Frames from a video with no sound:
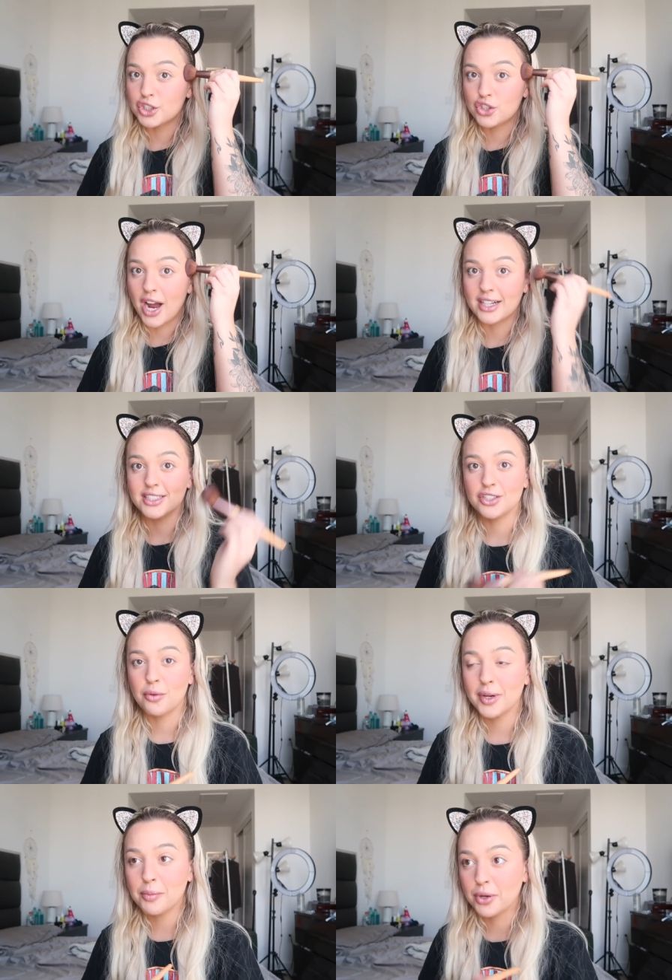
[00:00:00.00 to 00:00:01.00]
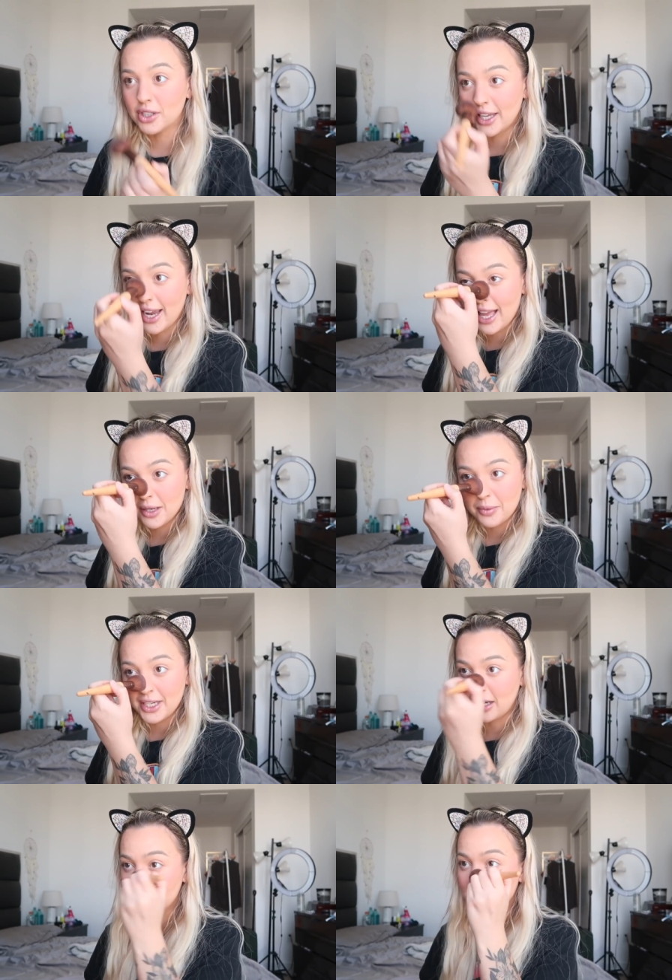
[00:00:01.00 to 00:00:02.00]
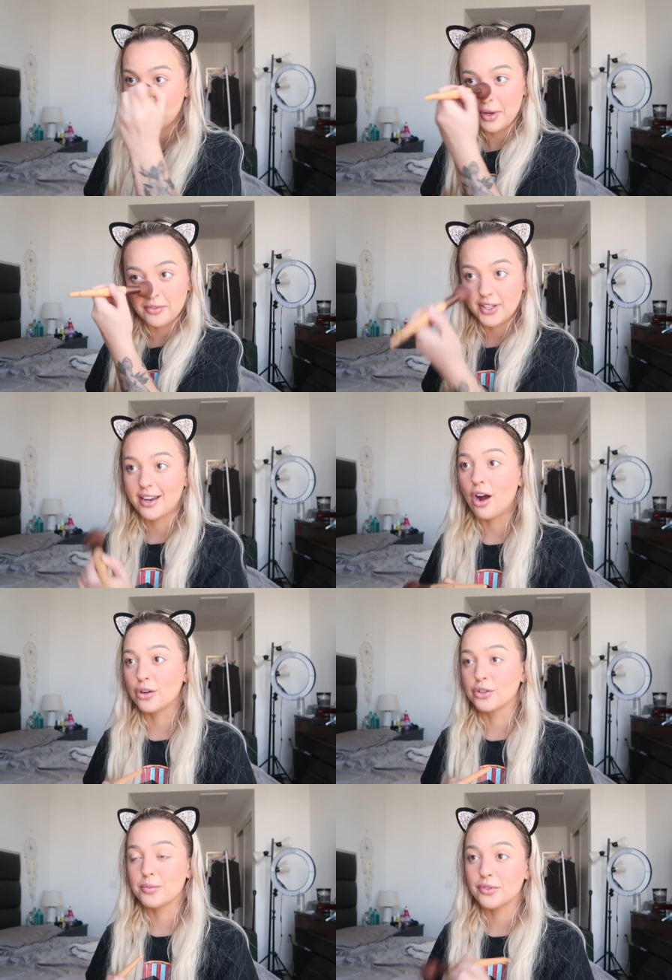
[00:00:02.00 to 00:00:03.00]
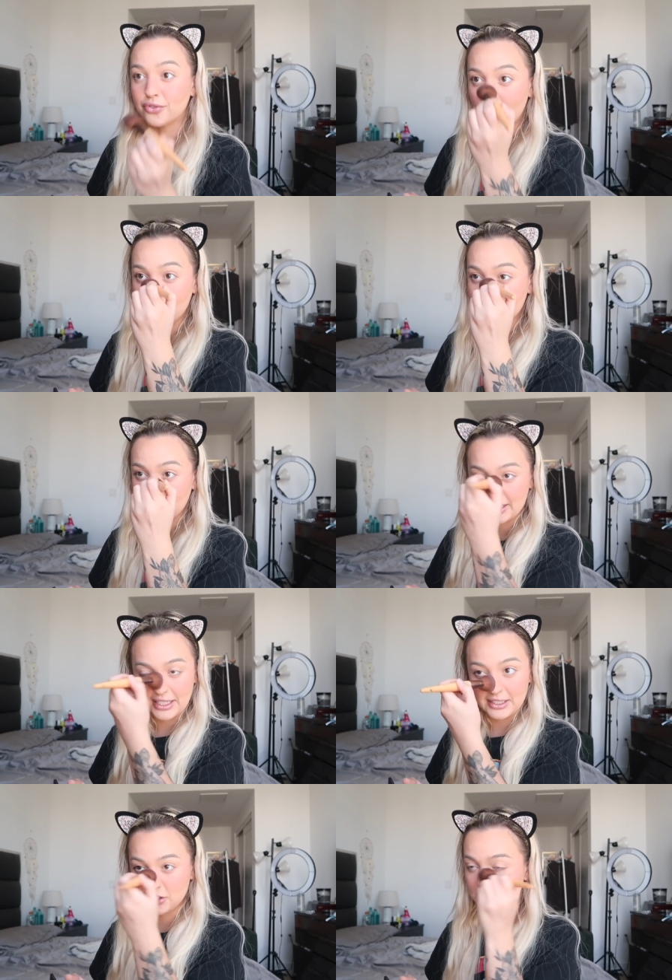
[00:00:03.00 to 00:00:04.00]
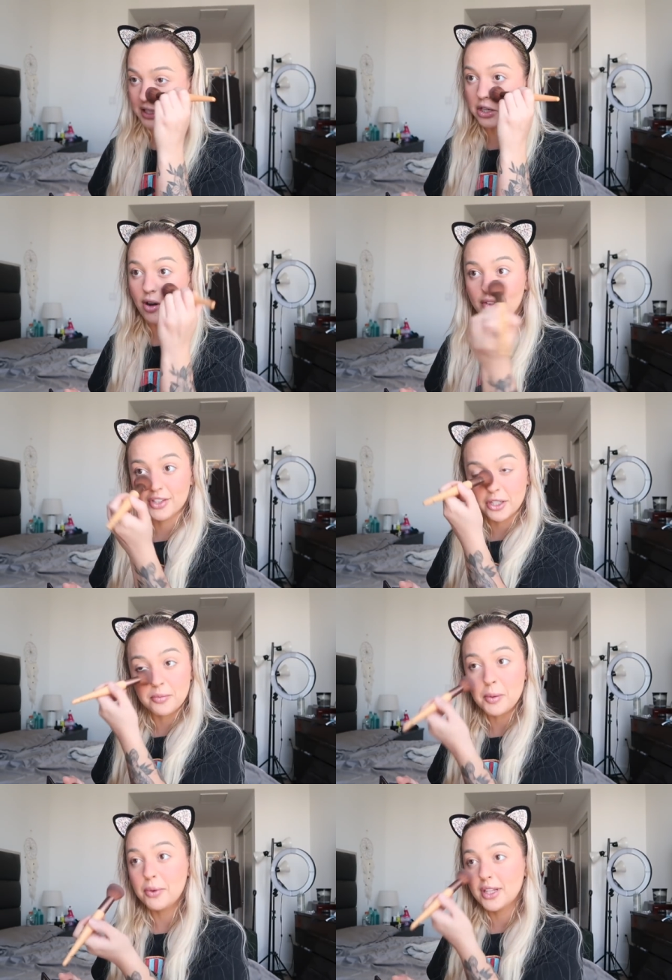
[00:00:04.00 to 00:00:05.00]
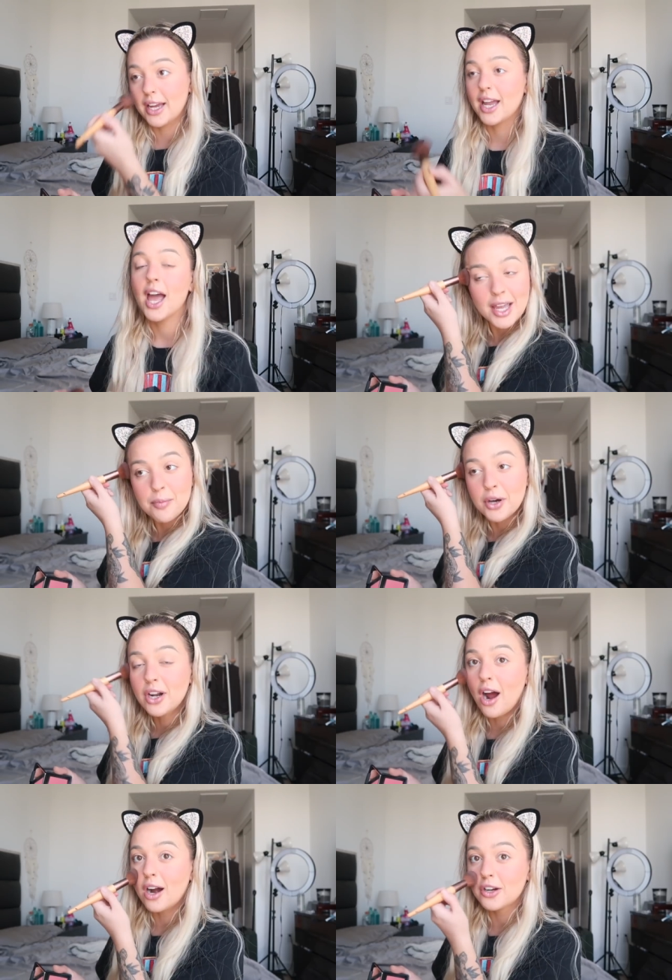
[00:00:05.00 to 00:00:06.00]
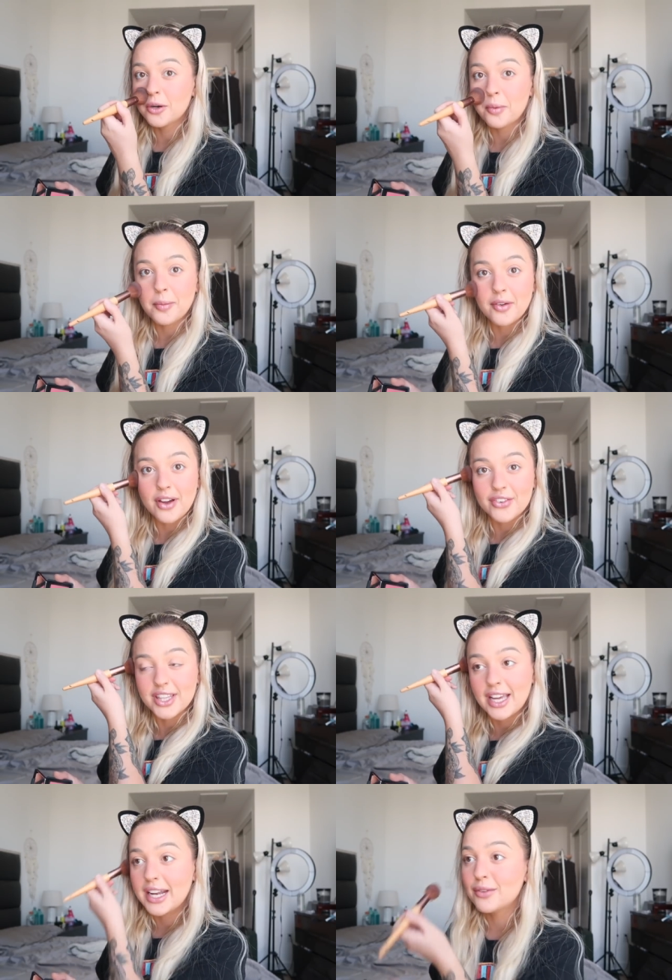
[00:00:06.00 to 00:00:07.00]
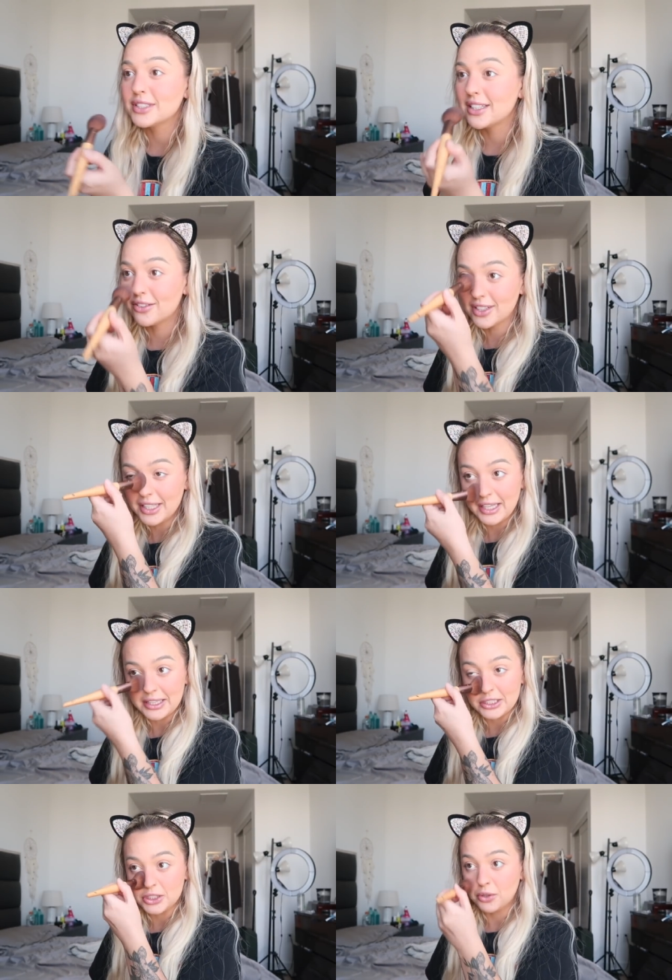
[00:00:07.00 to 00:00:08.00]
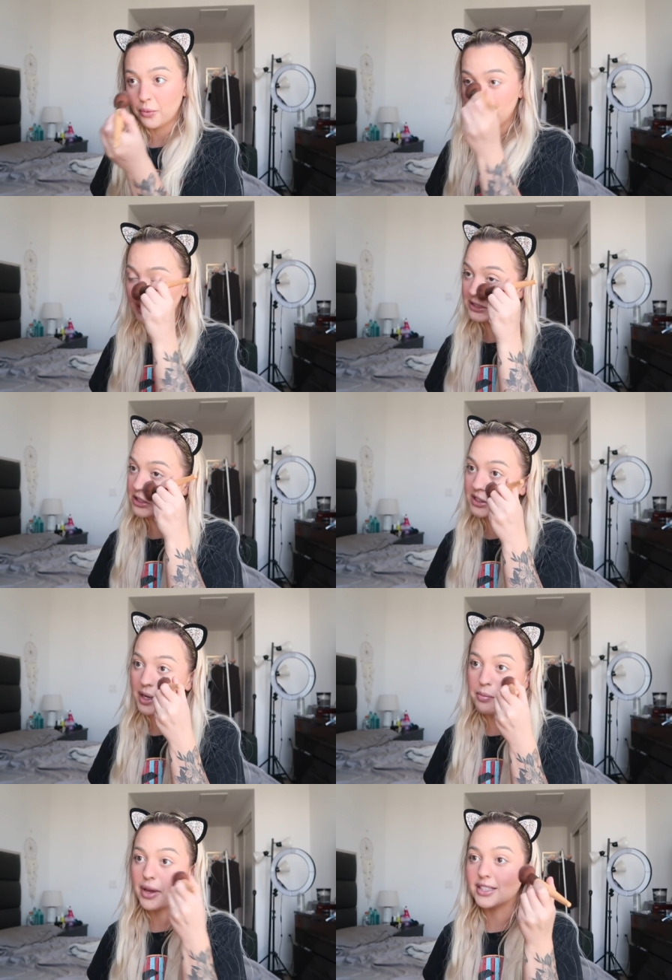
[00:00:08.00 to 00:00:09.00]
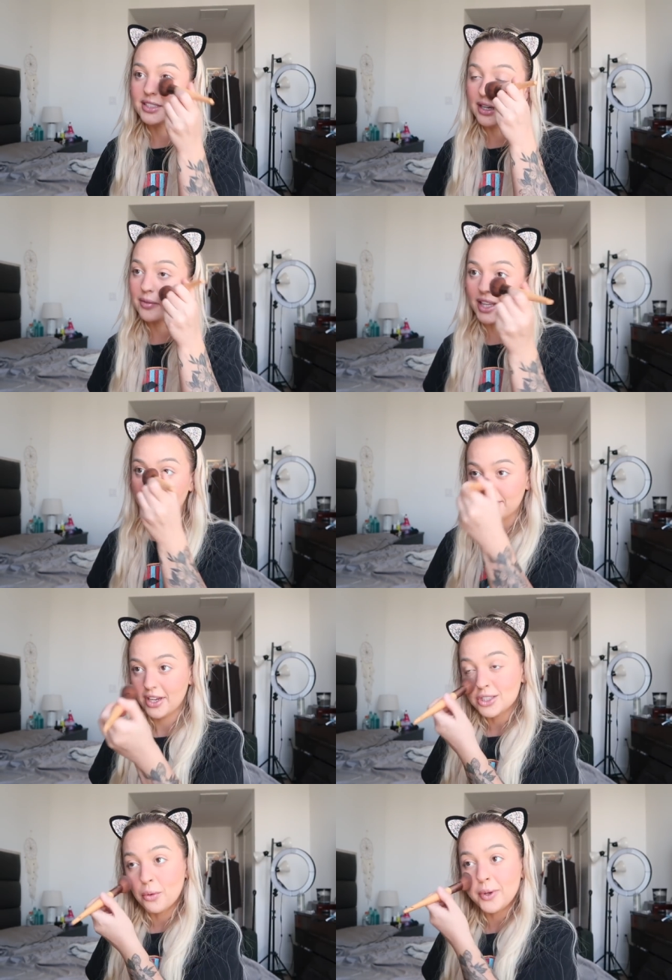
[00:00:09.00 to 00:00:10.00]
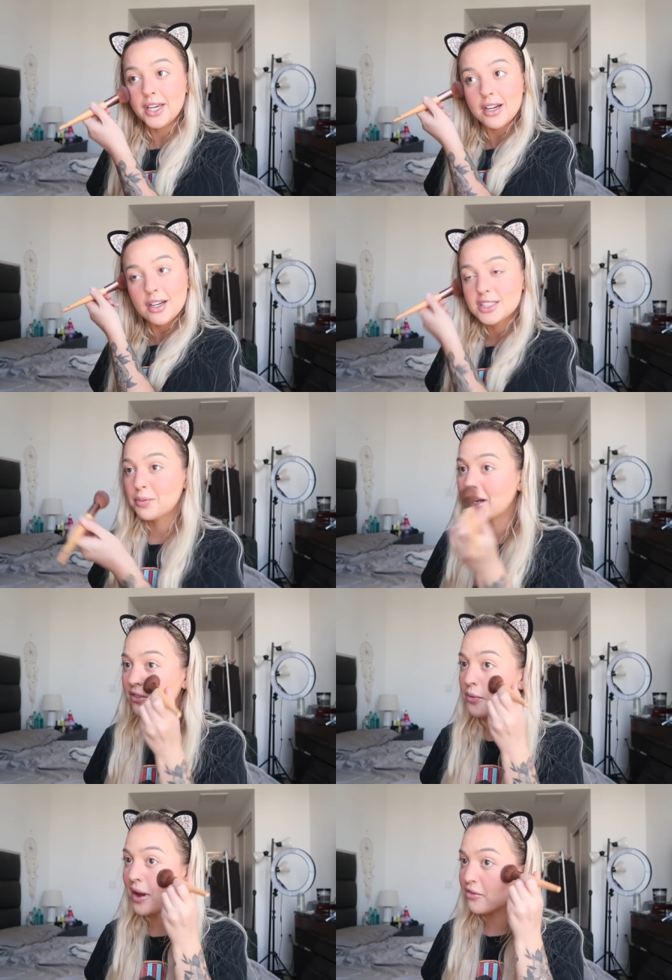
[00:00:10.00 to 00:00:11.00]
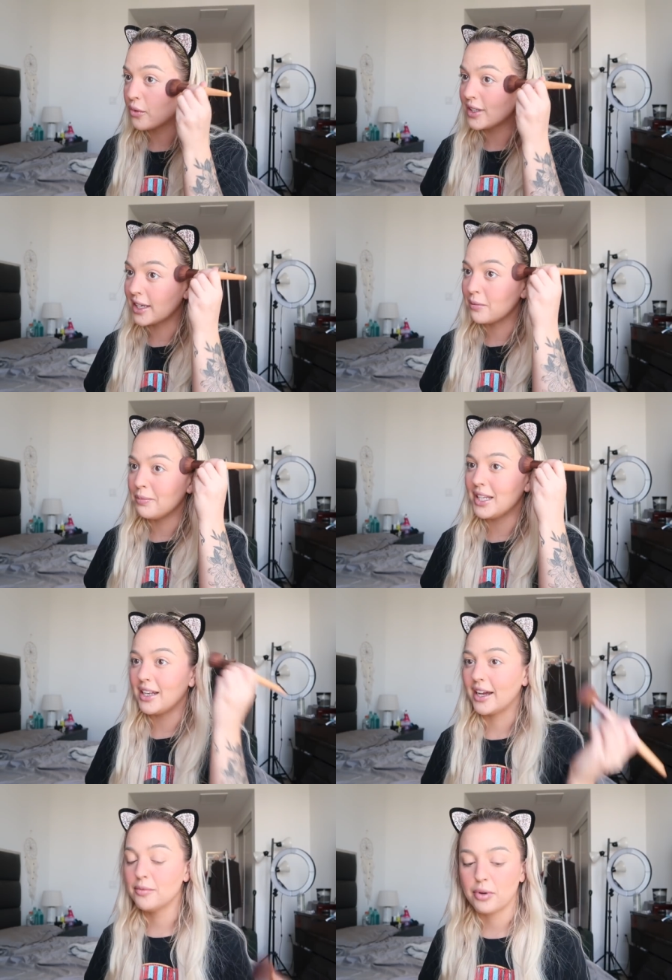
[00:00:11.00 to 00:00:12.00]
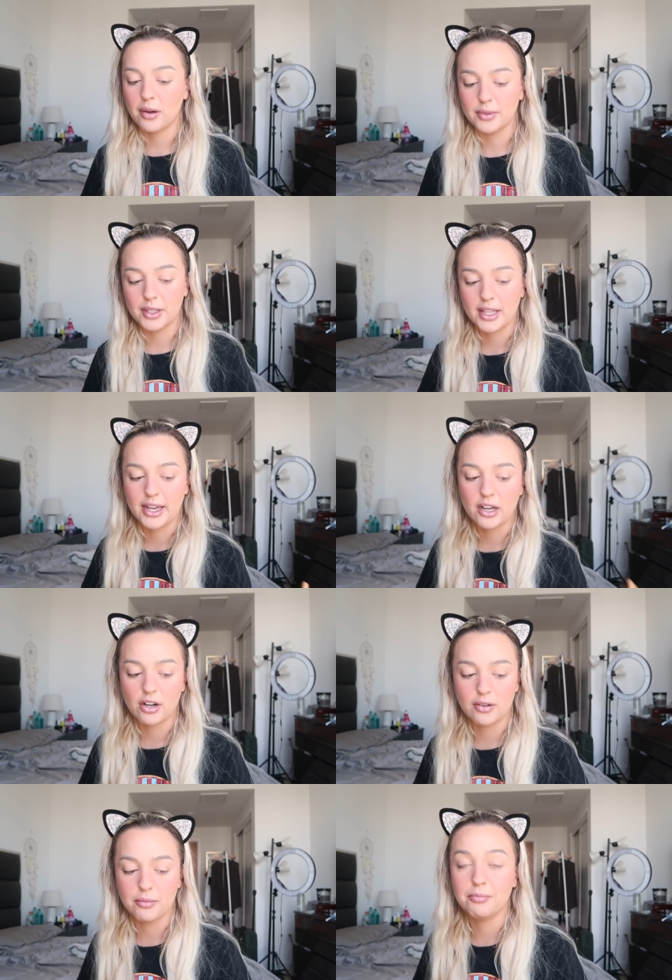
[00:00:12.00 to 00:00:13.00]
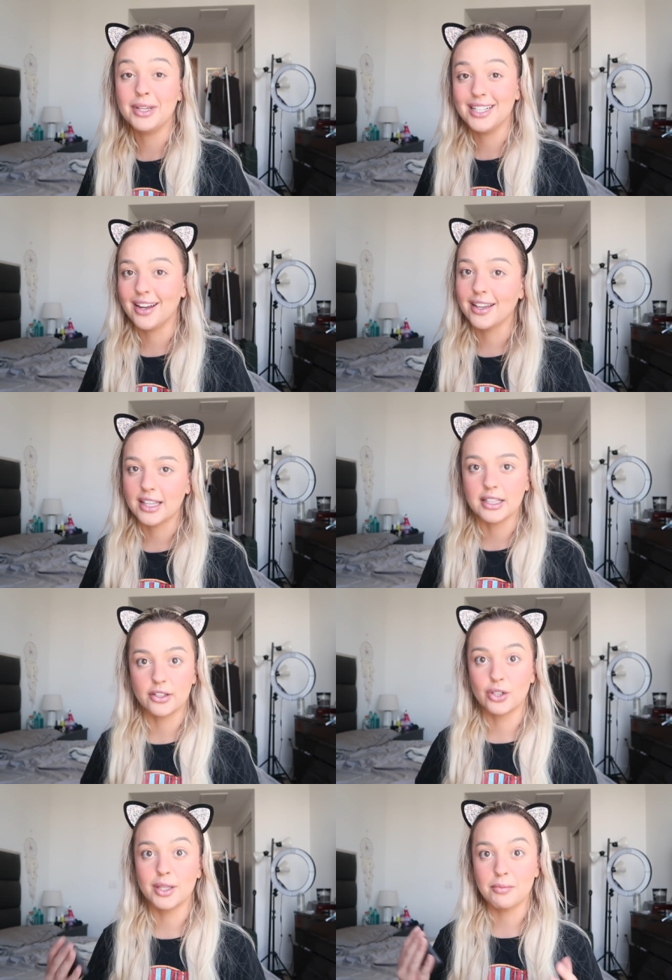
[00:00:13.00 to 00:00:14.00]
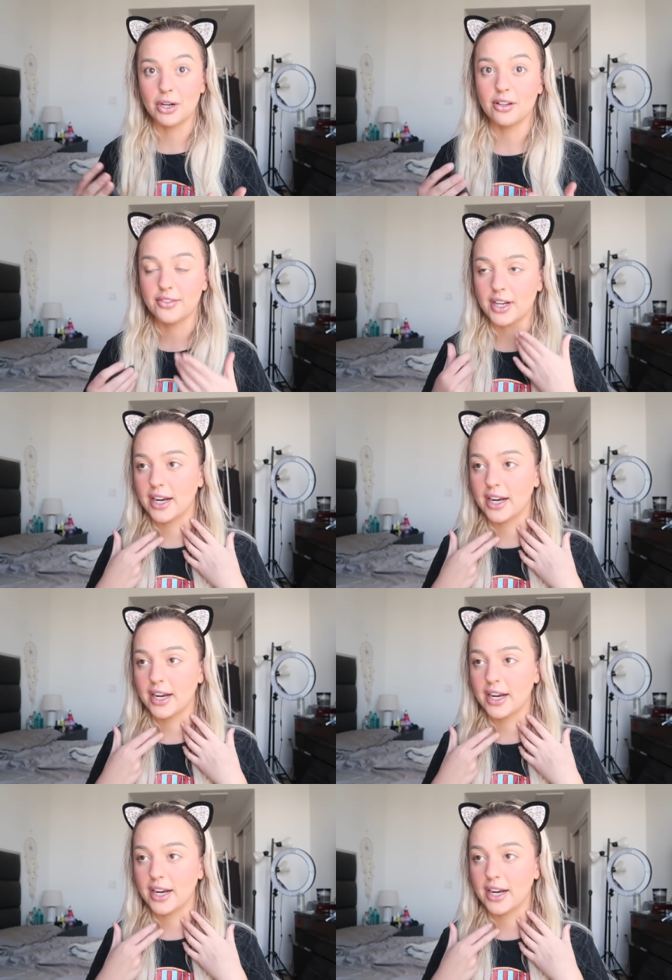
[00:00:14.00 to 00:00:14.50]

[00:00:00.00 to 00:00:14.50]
distracted. Nobody put like anybody else above like our group of friends. Like they didn't just like go off with other people. Like they put our group above everything, and it was literally like the sweetest, just like best night of my life. So we split up from everyone like midnight, probably like midnight, like literally middle of the